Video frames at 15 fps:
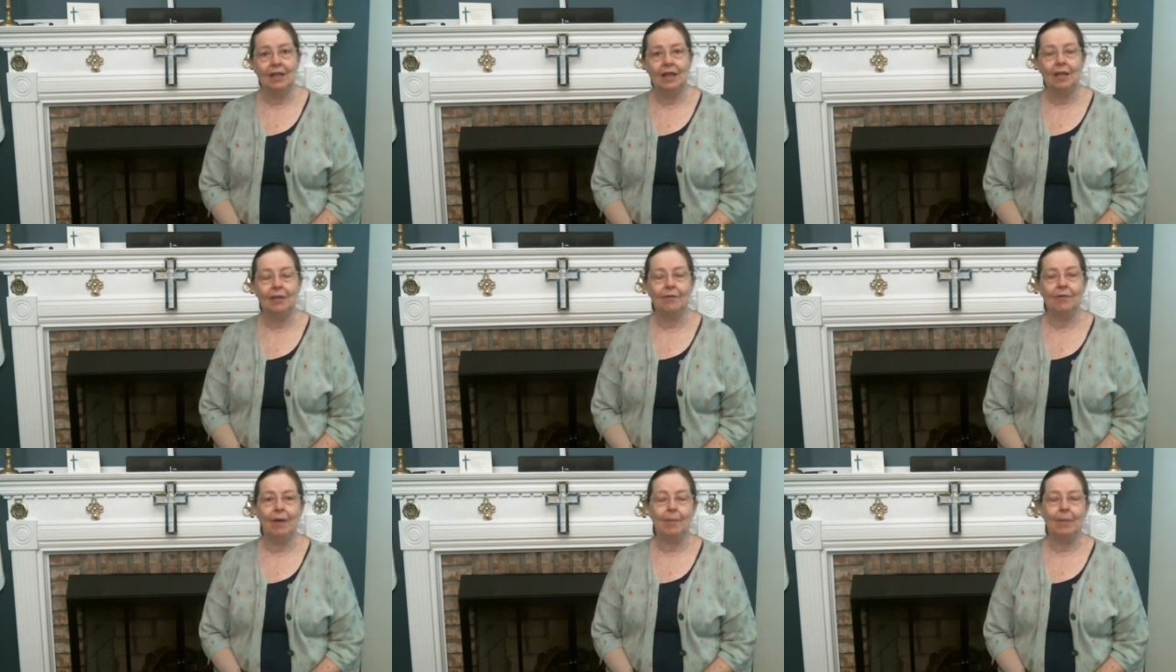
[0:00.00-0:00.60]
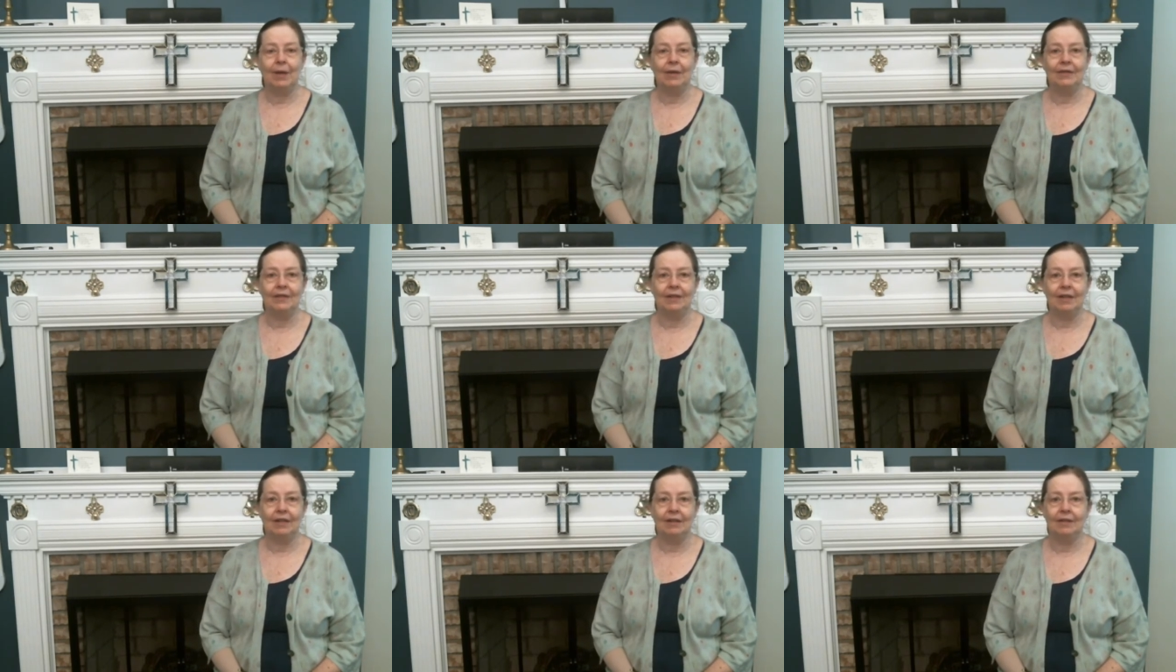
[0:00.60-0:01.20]
And the rabbi
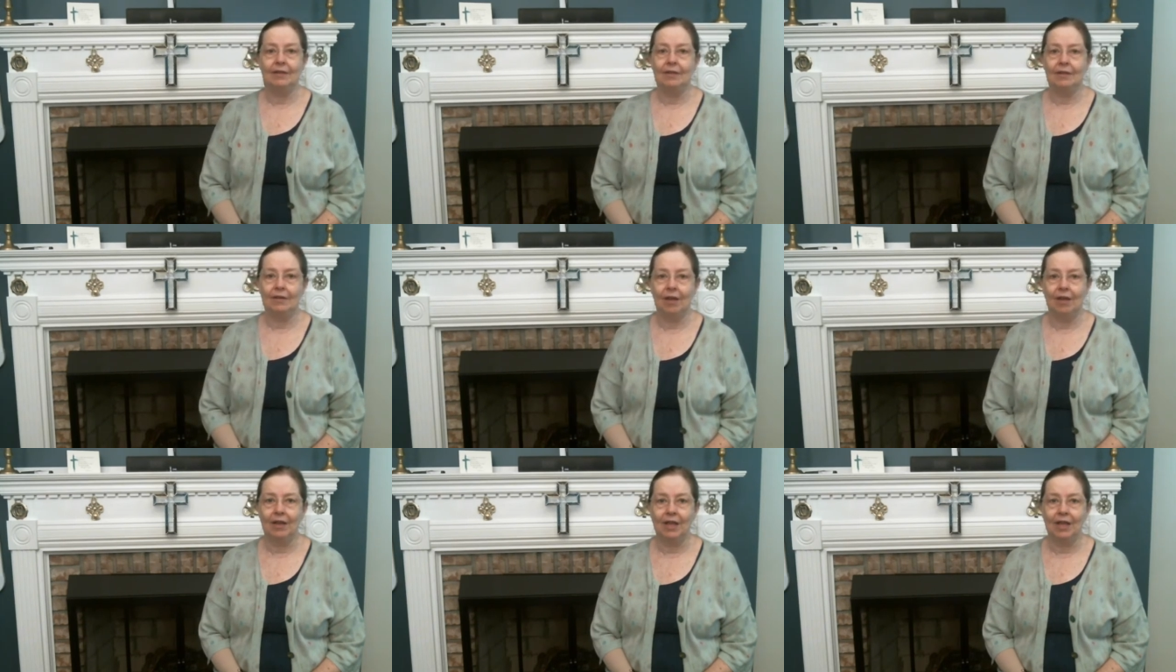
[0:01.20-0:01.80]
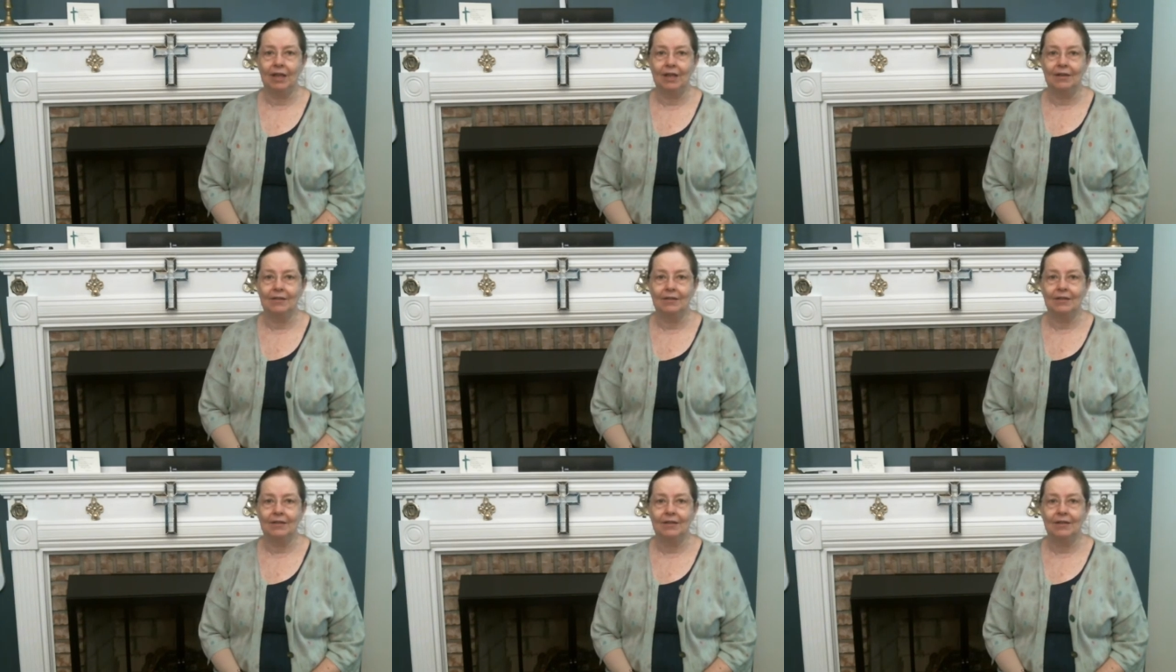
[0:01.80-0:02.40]
said, Not
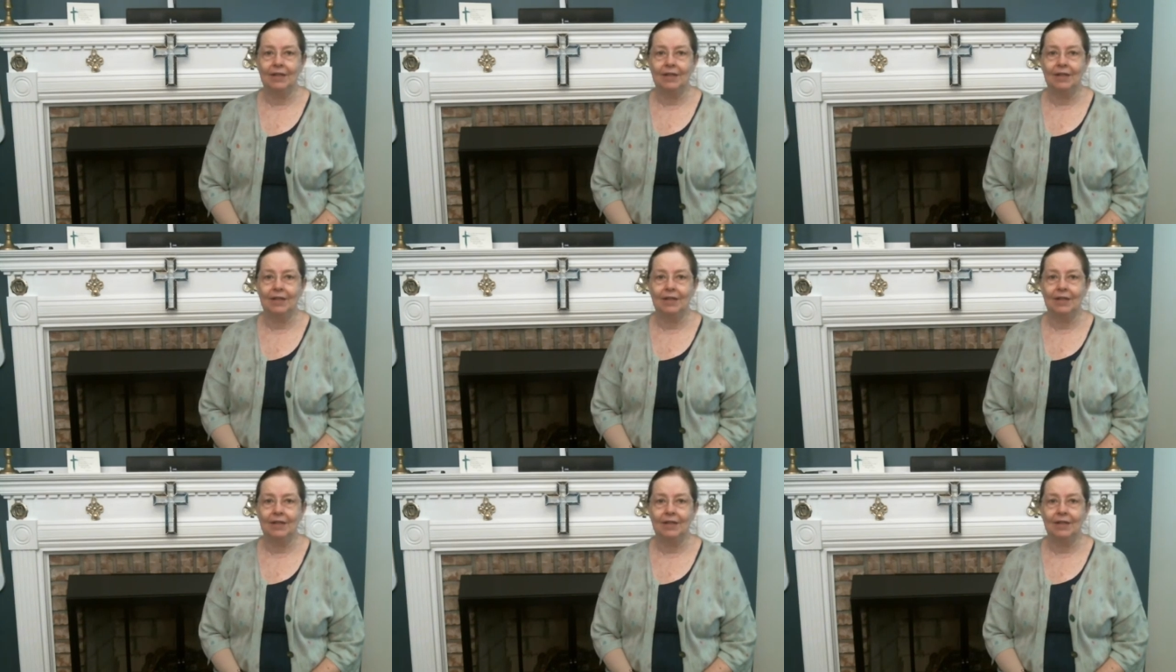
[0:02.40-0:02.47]
yet.